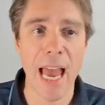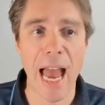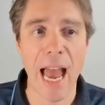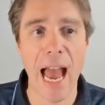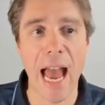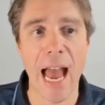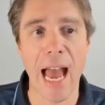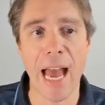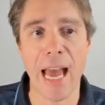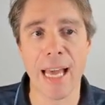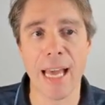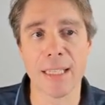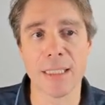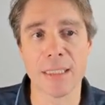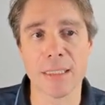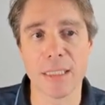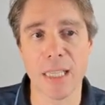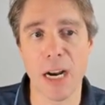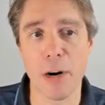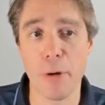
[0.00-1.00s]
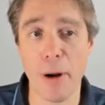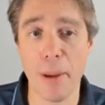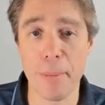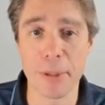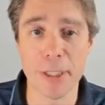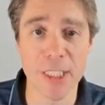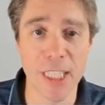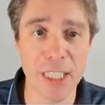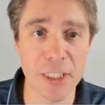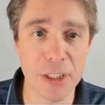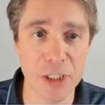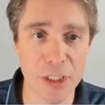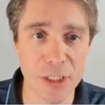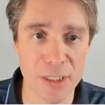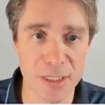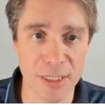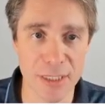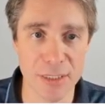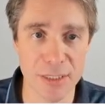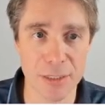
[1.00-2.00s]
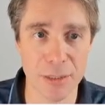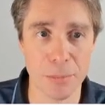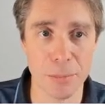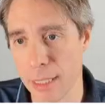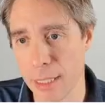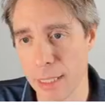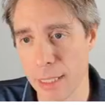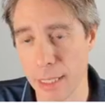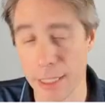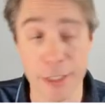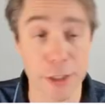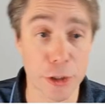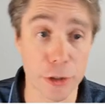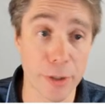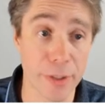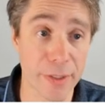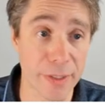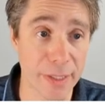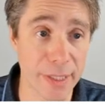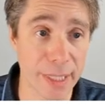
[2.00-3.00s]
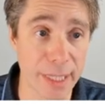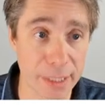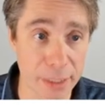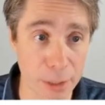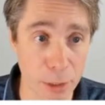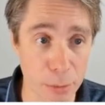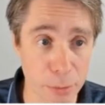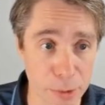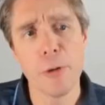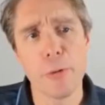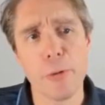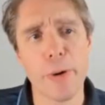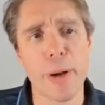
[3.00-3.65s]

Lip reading: And a reputation system can ensure that they don't.